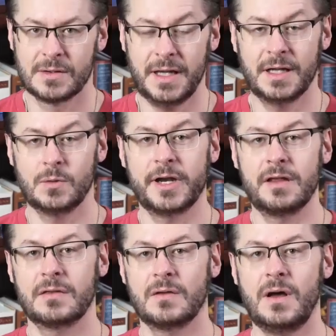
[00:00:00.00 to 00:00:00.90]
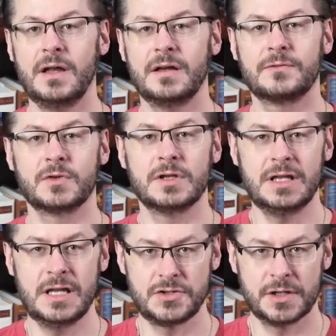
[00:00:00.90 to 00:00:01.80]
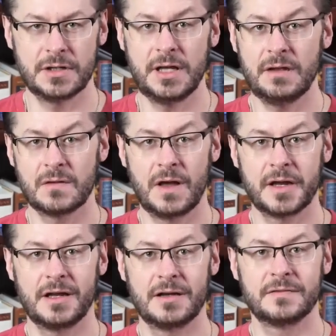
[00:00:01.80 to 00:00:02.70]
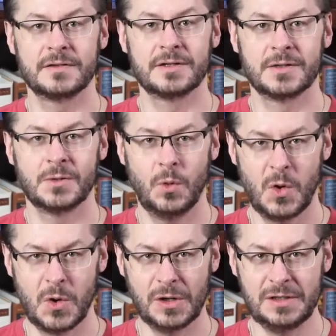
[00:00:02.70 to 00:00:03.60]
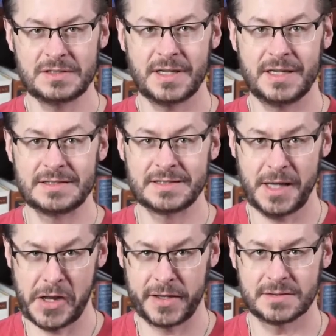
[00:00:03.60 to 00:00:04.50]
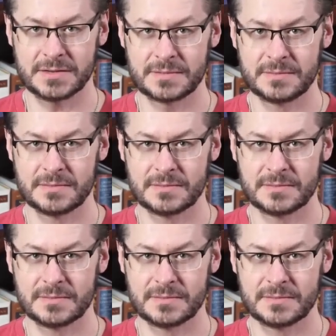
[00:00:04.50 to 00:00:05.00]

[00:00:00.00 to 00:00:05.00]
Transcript: And when he thought of religion, he thought of wars and scandals.